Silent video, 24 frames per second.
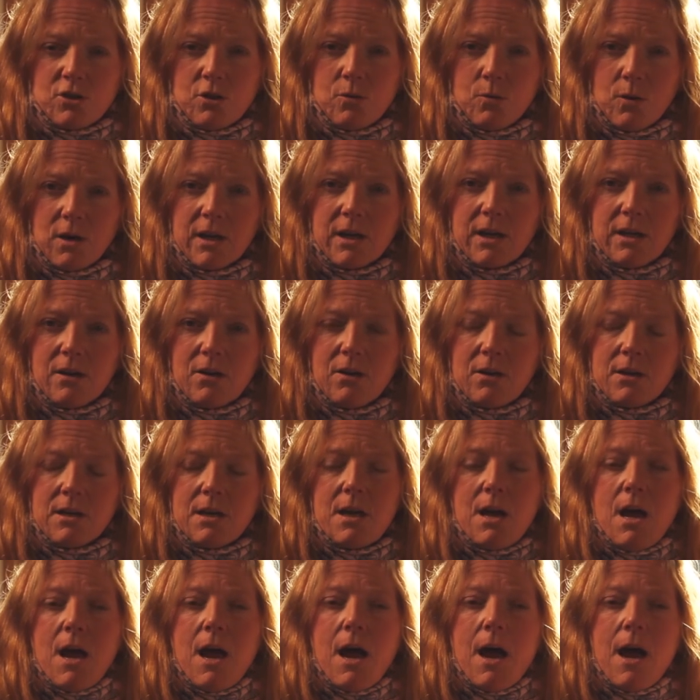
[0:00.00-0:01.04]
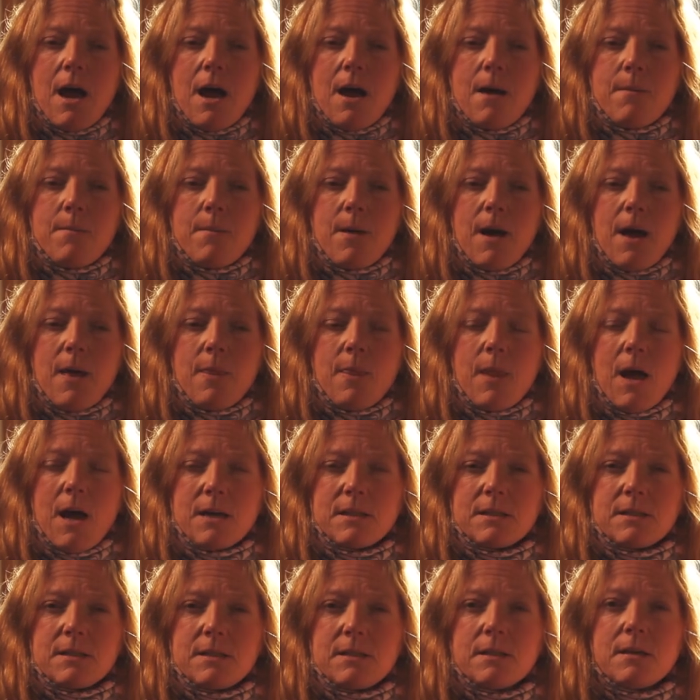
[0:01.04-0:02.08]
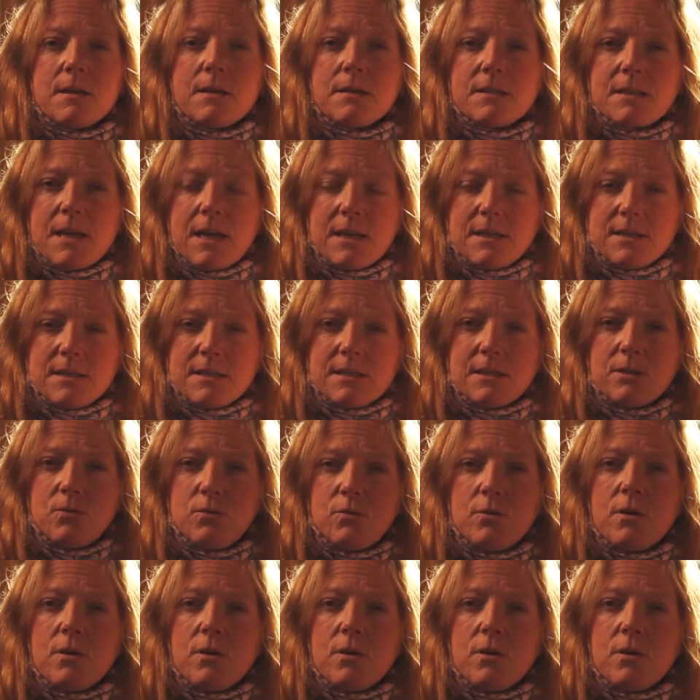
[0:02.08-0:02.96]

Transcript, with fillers: you're working on, and that tends to